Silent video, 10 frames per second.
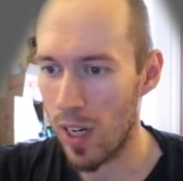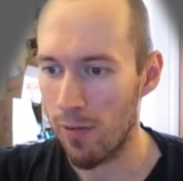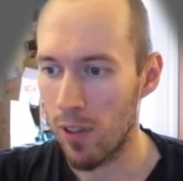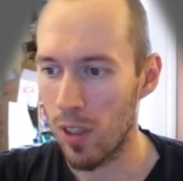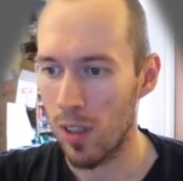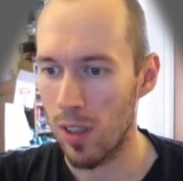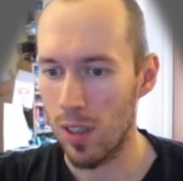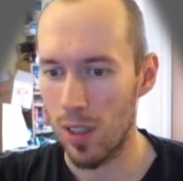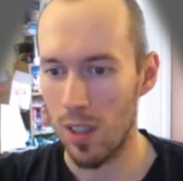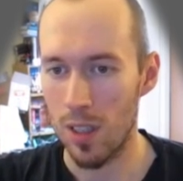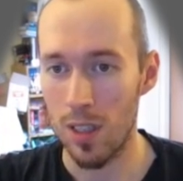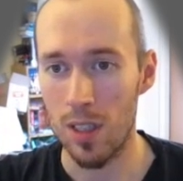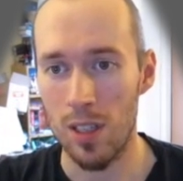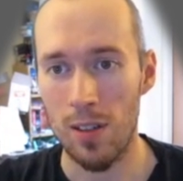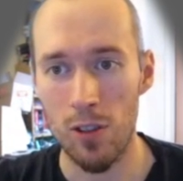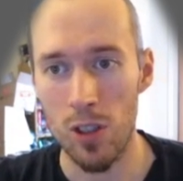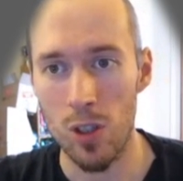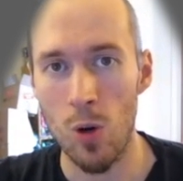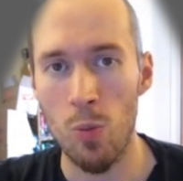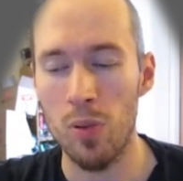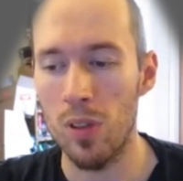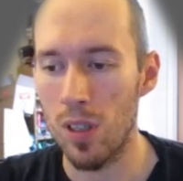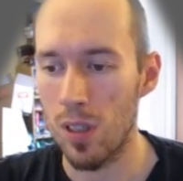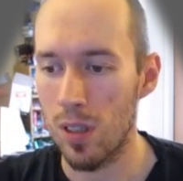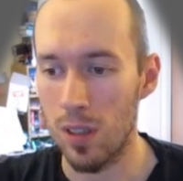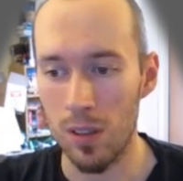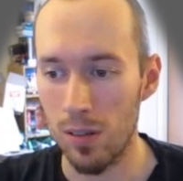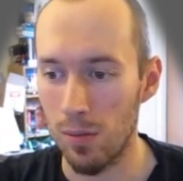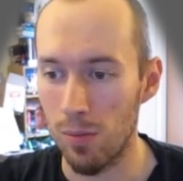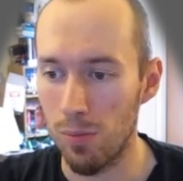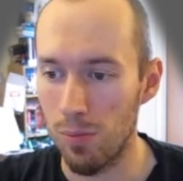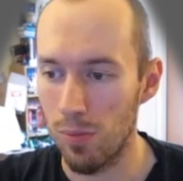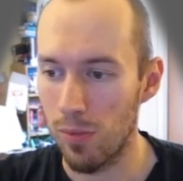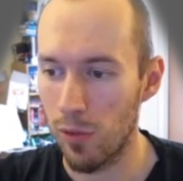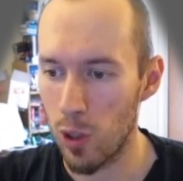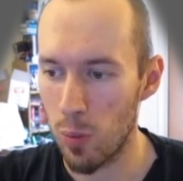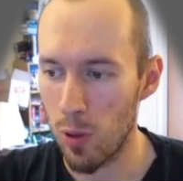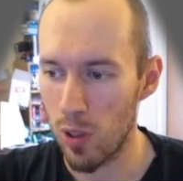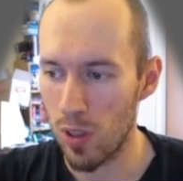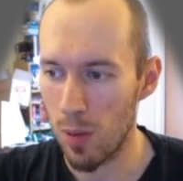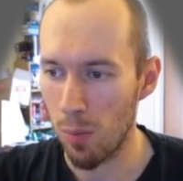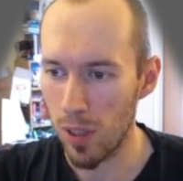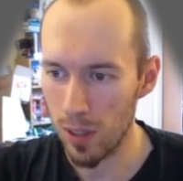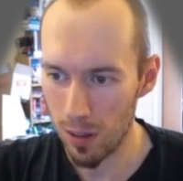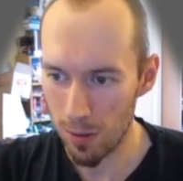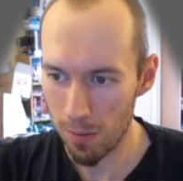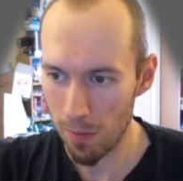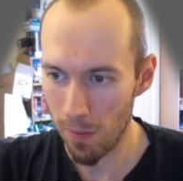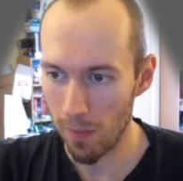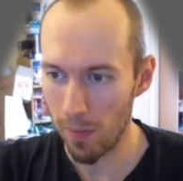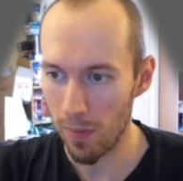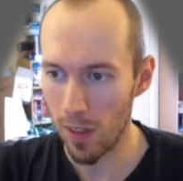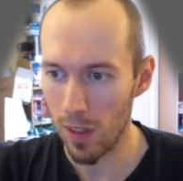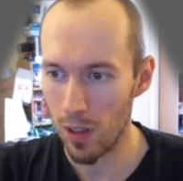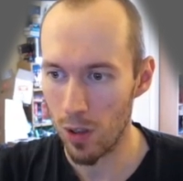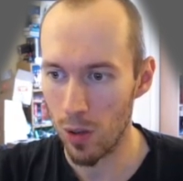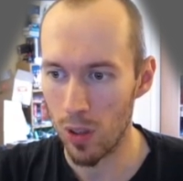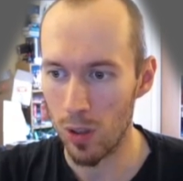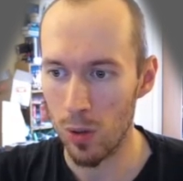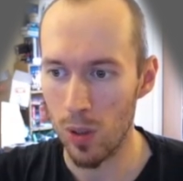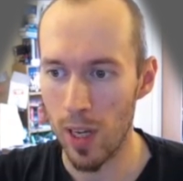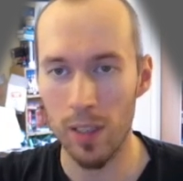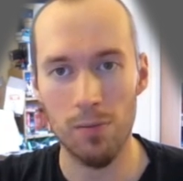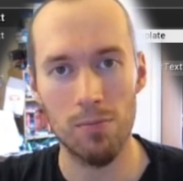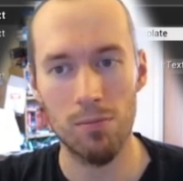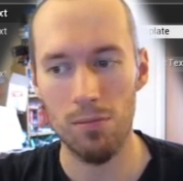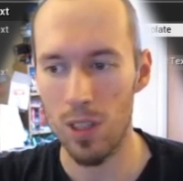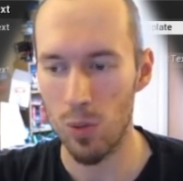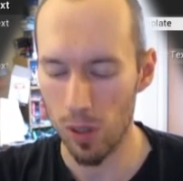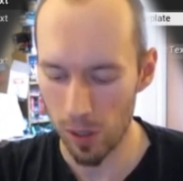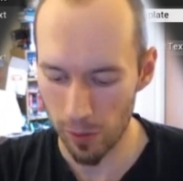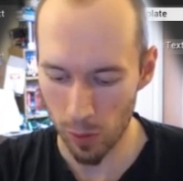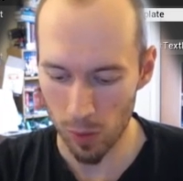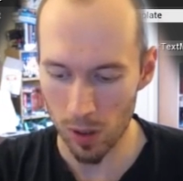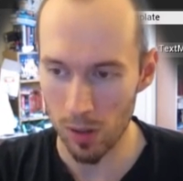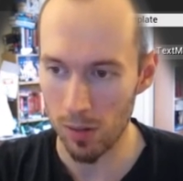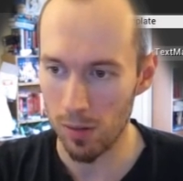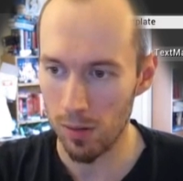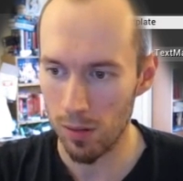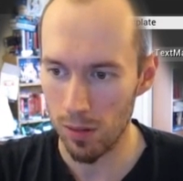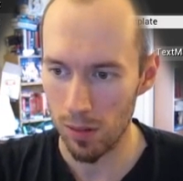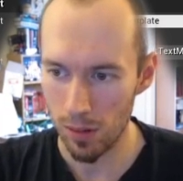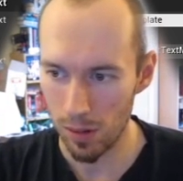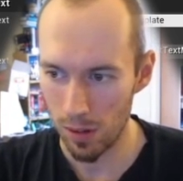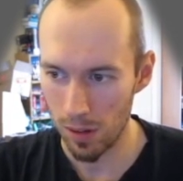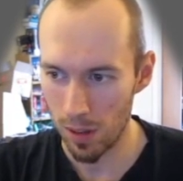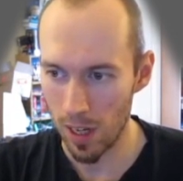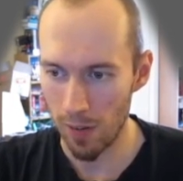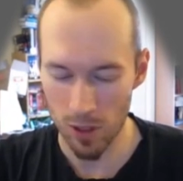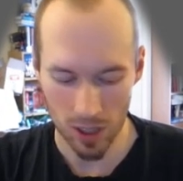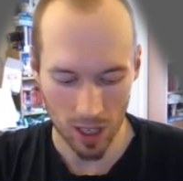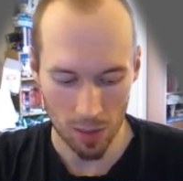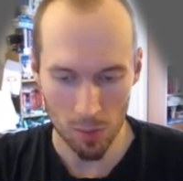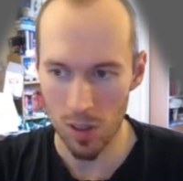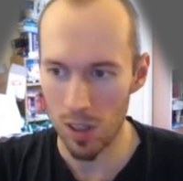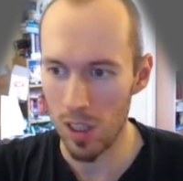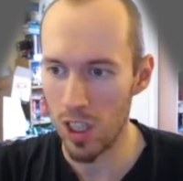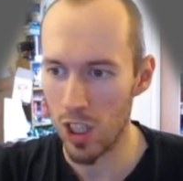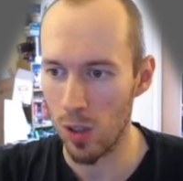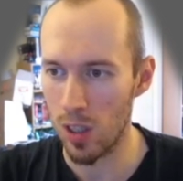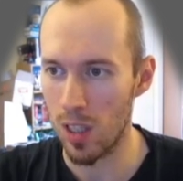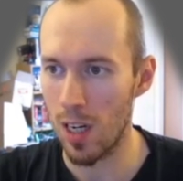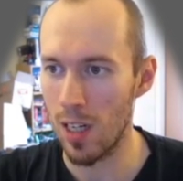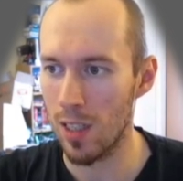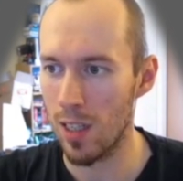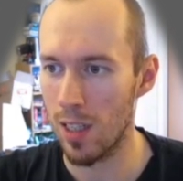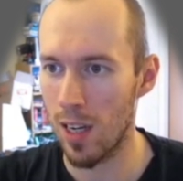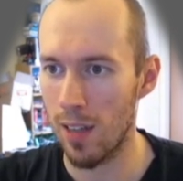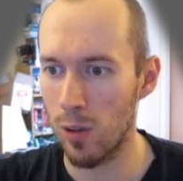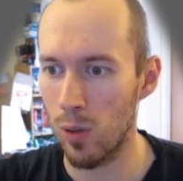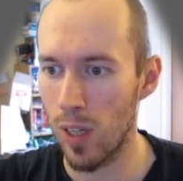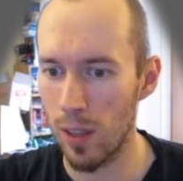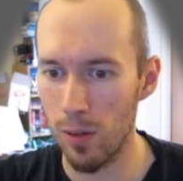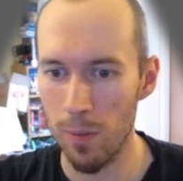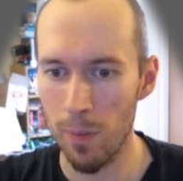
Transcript: I have done is I've just opened a first person template. So you can do that as well if you want to have the same initial settings as I do now.